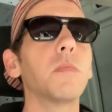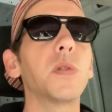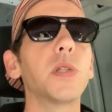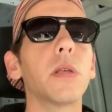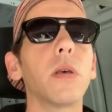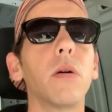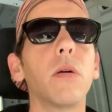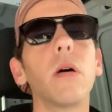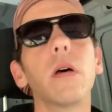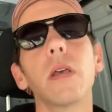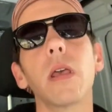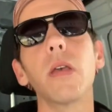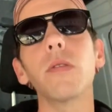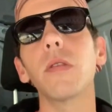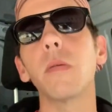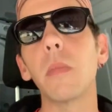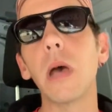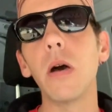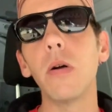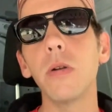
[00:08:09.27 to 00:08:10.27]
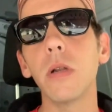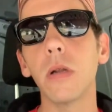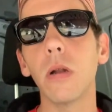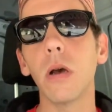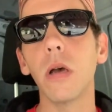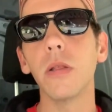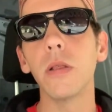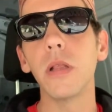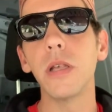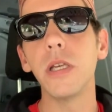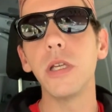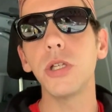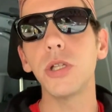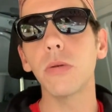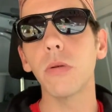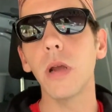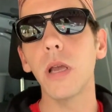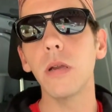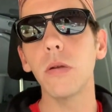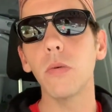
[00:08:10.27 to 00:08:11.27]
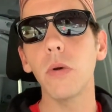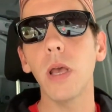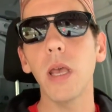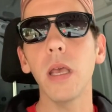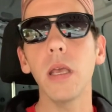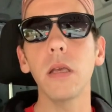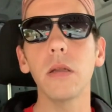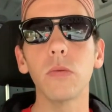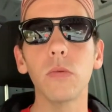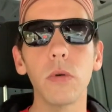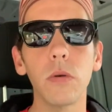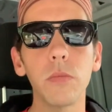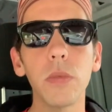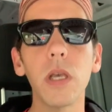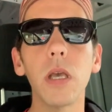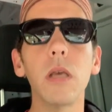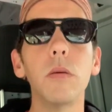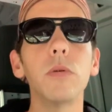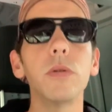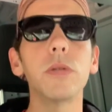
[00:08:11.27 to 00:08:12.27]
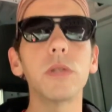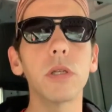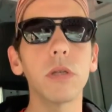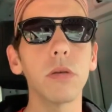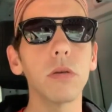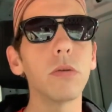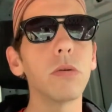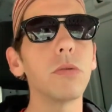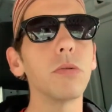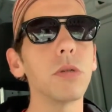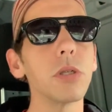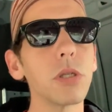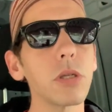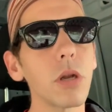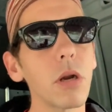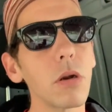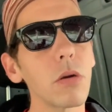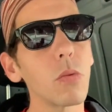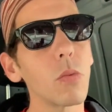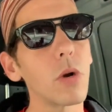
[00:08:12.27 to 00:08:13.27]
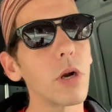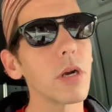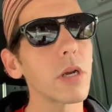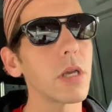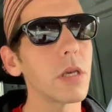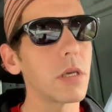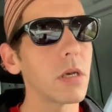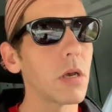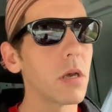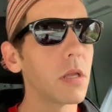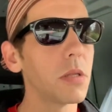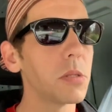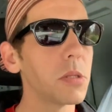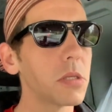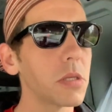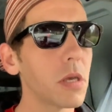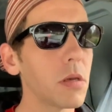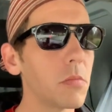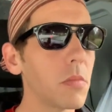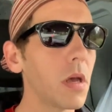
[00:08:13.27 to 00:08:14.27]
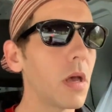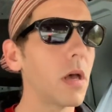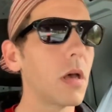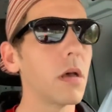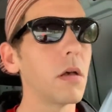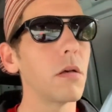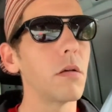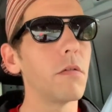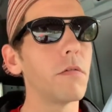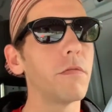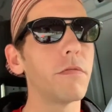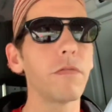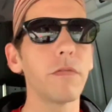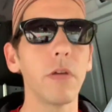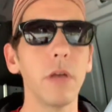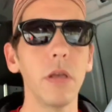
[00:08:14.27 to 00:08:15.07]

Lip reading: So I'll get them out and on leash right away, and we'll be able to start working on some of